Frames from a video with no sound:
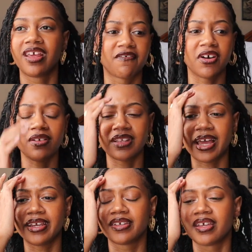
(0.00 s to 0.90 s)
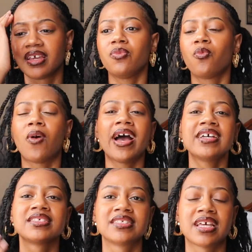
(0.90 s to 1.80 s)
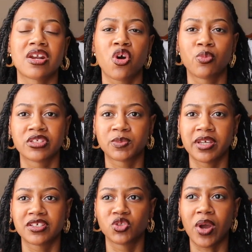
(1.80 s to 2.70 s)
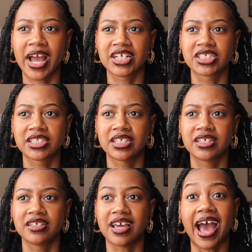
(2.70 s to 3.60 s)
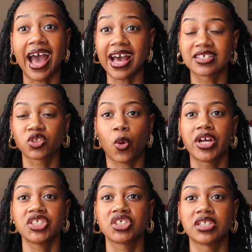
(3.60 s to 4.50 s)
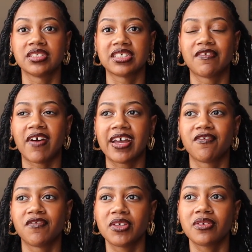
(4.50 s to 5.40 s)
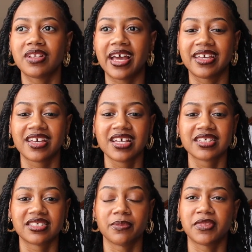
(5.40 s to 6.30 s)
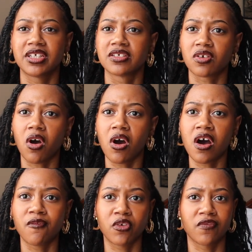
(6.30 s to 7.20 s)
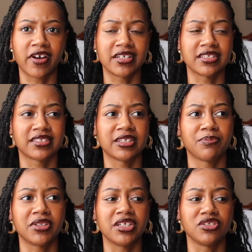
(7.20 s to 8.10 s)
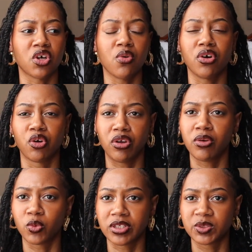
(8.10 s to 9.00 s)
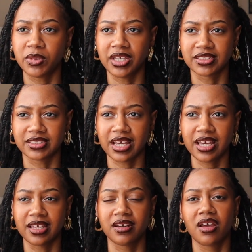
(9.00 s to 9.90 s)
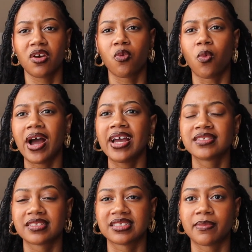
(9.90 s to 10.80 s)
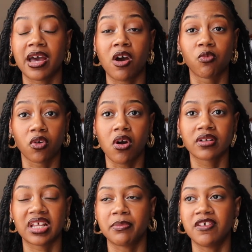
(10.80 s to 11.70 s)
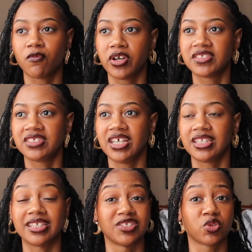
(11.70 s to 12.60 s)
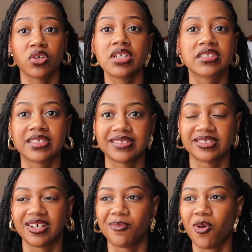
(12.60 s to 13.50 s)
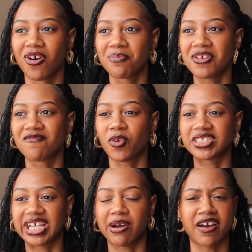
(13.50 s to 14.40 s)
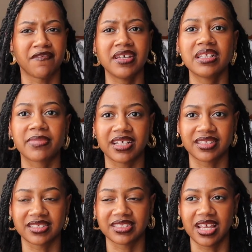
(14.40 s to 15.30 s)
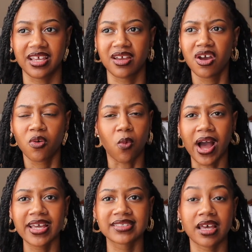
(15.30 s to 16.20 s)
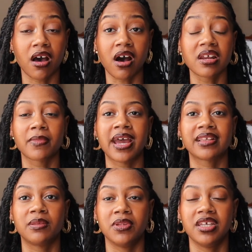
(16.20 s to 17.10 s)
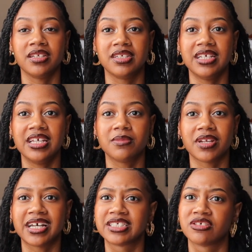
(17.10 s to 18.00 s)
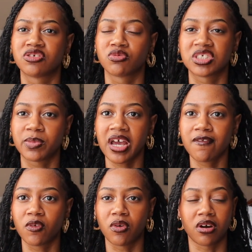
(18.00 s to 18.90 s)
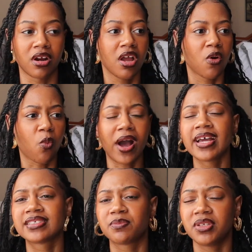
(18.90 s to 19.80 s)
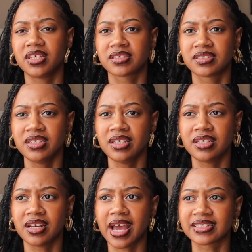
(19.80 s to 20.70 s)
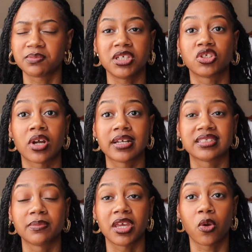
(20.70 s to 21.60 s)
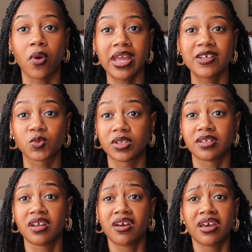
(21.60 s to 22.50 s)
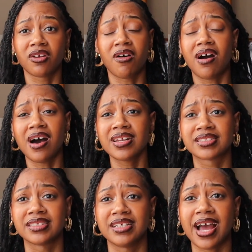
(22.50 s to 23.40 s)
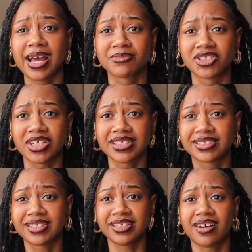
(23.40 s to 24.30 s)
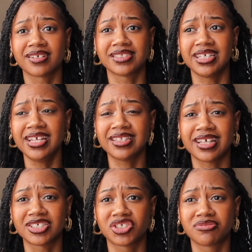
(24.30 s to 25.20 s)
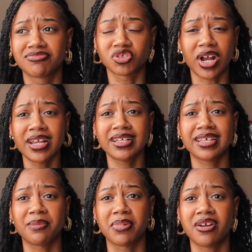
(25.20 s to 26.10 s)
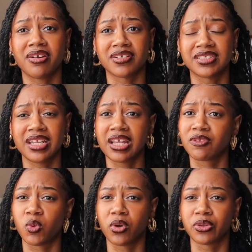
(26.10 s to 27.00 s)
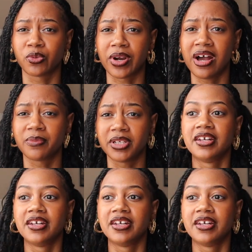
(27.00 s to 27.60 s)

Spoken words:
I felt like, why is this not an open space to actually ask questions? If I feel like something is off, or if I just simply don't agree with what's being said, why is it somehow wrong that me voicing this criticism or me voicing how I feel about this thing, why is that automatically being deemed as disrespectful? Or why is it being seen as me trying to make waves when, in all honesty, I'm just a young teen that's trying to get a better understanding of the world around me.